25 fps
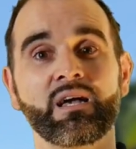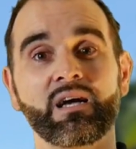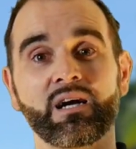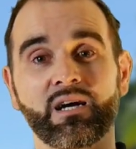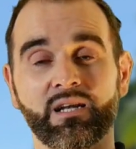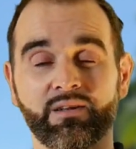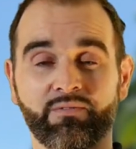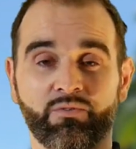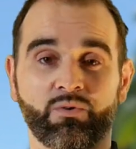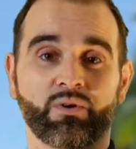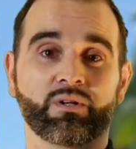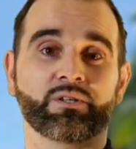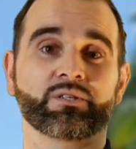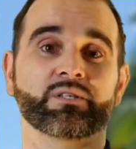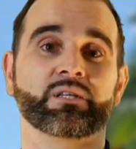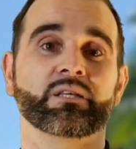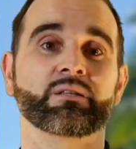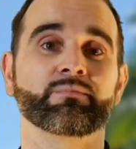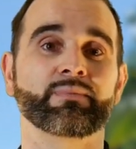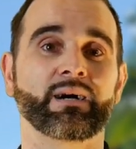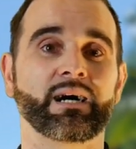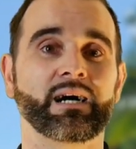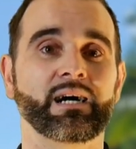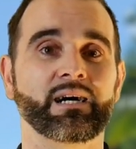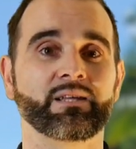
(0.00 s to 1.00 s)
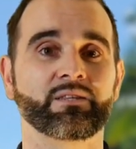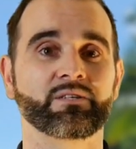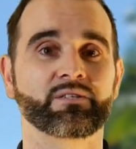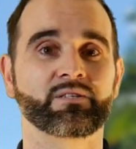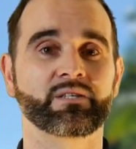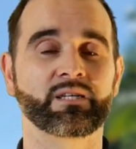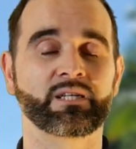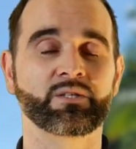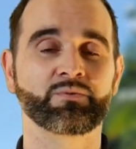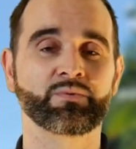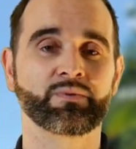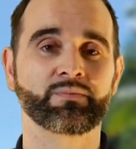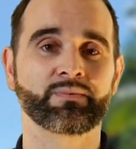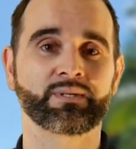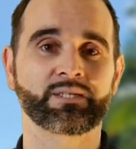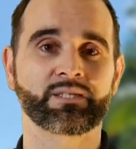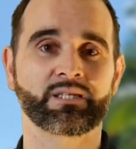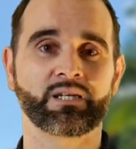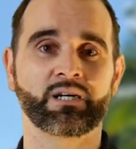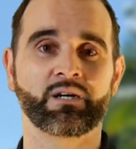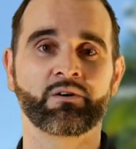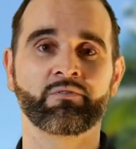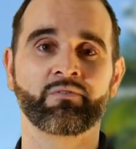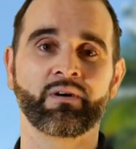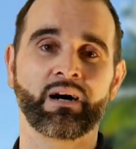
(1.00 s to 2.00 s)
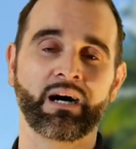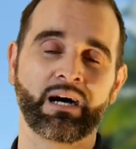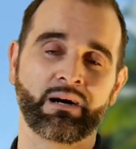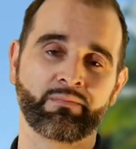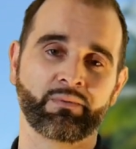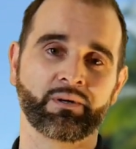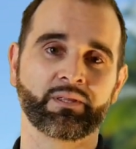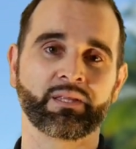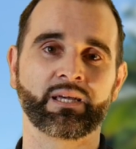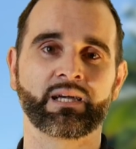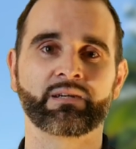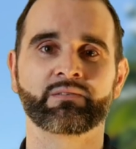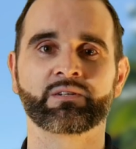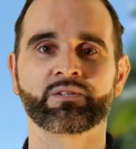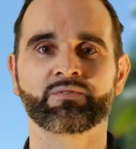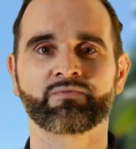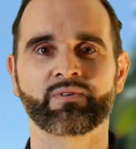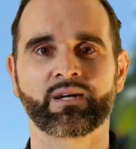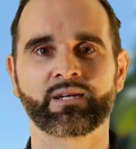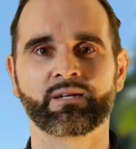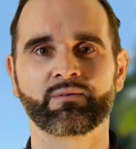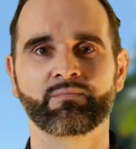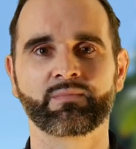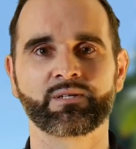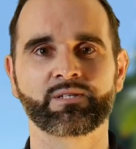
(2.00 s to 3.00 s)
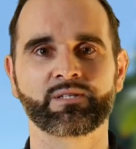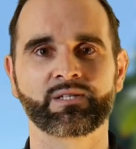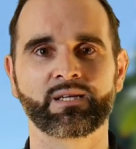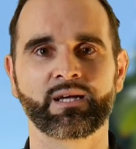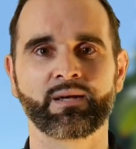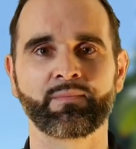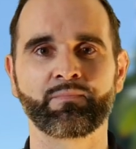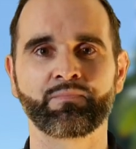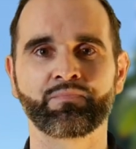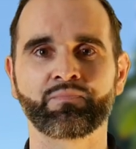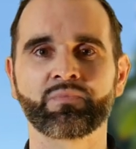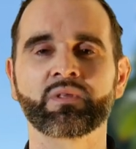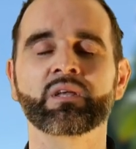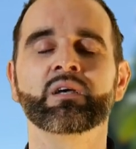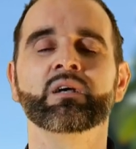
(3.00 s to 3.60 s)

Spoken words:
And if you want to see the behind the scenes with myself, I'm on there as randomly set.